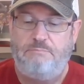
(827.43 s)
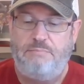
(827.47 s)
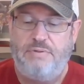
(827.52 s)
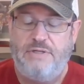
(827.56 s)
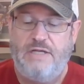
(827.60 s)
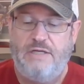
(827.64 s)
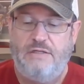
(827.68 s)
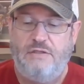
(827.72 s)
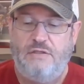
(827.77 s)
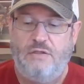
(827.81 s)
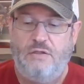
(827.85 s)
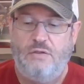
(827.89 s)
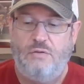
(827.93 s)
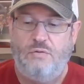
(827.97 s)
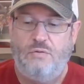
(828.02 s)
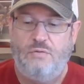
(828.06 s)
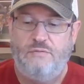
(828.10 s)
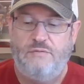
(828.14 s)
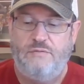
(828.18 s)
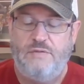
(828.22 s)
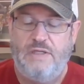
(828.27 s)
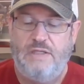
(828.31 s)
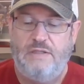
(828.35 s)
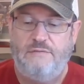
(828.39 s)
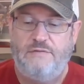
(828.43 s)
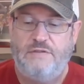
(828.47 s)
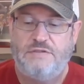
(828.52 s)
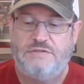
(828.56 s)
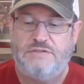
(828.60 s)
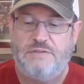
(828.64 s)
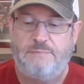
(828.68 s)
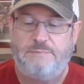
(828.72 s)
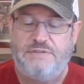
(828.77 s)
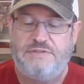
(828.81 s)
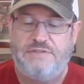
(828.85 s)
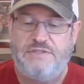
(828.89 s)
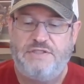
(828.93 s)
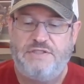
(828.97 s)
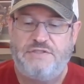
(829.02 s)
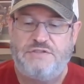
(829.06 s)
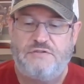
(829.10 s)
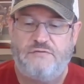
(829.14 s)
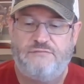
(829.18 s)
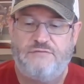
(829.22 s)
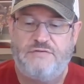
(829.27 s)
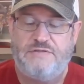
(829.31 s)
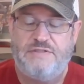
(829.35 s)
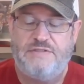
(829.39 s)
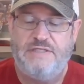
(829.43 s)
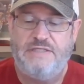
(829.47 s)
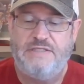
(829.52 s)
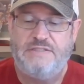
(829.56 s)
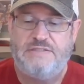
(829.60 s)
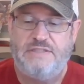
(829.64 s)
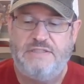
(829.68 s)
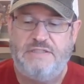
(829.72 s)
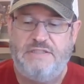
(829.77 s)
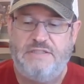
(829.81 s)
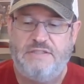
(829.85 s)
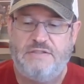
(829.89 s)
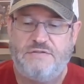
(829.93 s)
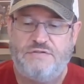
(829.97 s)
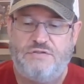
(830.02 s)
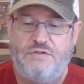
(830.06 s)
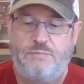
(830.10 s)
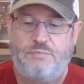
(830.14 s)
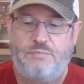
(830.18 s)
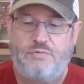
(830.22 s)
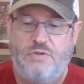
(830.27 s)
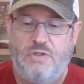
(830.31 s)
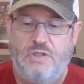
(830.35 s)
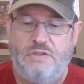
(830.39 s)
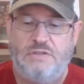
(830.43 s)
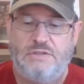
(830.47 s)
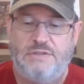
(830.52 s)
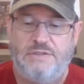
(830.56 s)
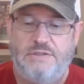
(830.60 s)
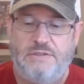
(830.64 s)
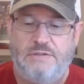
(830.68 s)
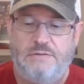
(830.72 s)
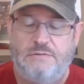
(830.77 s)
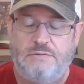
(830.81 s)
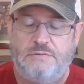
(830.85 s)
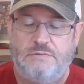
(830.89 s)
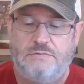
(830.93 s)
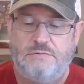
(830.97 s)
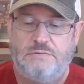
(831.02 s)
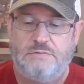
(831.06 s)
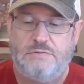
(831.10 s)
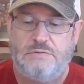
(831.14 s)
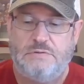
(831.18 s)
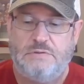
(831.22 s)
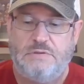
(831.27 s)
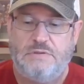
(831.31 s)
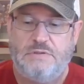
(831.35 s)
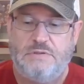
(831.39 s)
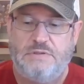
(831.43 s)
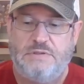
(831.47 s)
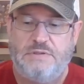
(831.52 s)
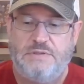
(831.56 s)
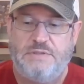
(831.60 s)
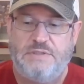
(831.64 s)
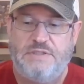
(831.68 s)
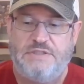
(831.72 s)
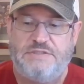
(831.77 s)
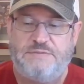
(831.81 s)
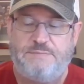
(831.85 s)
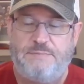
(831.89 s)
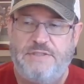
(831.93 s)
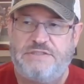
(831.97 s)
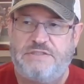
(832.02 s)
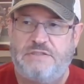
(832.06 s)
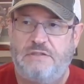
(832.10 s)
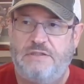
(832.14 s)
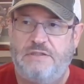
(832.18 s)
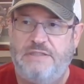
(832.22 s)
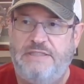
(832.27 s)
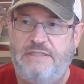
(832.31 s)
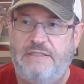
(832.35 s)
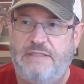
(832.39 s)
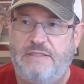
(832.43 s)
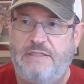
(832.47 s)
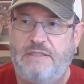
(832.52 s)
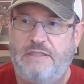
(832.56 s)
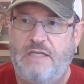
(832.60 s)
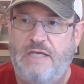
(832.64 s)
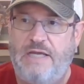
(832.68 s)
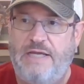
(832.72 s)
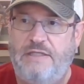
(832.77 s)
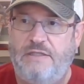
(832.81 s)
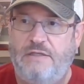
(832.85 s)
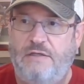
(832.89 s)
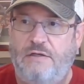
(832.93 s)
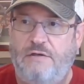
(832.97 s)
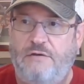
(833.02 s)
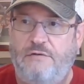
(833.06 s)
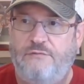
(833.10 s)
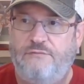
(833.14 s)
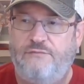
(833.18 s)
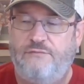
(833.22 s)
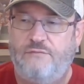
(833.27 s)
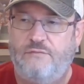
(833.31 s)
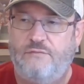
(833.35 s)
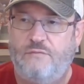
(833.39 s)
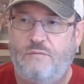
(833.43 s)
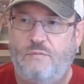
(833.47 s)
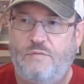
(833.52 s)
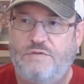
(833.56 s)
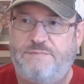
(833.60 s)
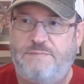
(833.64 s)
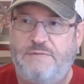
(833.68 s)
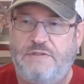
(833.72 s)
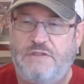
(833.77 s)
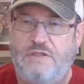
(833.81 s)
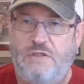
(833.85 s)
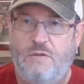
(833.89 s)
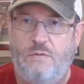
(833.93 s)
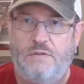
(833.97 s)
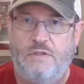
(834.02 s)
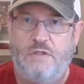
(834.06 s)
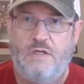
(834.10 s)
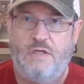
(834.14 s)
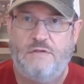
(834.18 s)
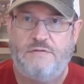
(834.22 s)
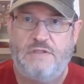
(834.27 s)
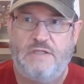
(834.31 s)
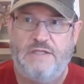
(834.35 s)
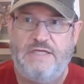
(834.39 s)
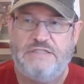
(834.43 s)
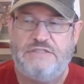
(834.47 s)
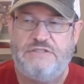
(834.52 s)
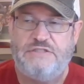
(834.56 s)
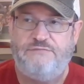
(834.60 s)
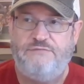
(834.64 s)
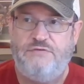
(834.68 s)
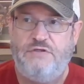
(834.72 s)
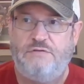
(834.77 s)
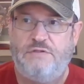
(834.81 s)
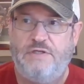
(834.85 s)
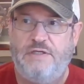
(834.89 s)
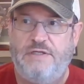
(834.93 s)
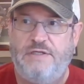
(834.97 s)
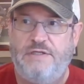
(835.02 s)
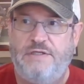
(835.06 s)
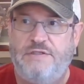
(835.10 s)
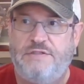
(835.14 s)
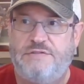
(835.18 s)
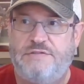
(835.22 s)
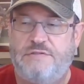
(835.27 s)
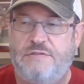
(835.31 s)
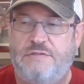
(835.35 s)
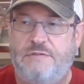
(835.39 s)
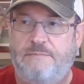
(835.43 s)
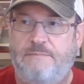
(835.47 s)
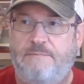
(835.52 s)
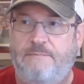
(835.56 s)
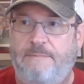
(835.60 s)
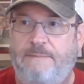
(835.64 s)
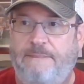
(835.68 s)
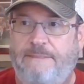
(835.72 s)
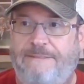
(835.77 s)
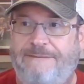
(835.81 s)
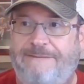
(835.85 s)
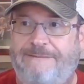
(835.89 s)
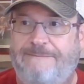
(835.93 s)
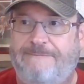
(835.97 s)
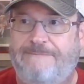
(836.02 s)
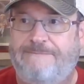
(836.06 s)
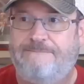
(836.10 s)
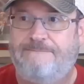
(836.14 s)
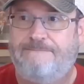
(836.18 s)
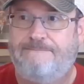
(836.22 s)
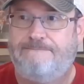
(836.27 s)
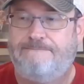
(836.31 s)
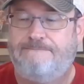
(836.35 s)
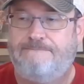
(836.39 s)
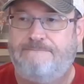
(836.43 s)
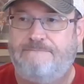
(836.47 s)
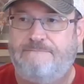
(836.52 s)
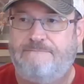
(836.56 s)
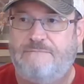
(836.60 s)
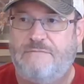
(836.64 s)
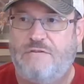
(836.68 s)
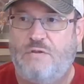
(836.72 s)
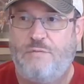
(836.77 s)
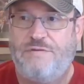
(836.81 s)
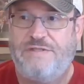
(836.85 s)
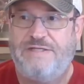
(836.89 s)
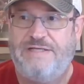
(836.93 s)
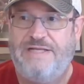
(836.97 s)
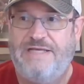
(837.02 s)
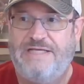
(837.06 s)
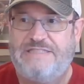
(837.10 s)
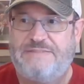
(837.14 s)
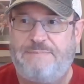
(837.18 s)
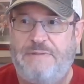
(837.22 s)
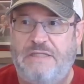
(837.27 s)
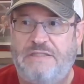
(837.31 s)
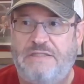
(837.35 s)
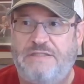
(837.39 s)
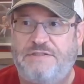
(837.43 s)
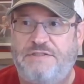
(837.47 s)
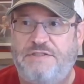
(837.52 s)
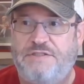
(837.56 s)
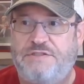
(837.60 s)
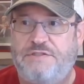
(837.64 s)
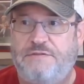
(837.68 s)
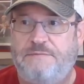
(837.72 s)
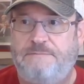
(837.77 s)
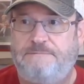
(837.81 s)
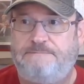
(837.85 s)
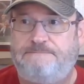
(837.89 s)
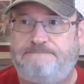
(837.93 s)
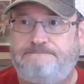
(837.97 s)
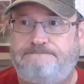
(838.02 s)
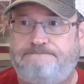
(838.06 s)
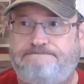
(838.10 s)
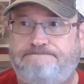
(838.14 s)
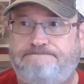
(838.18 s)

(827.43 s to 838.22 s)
But I know that there's a potential for things to get super ugly, especially in light of what's been going on the last few days with an ex politician.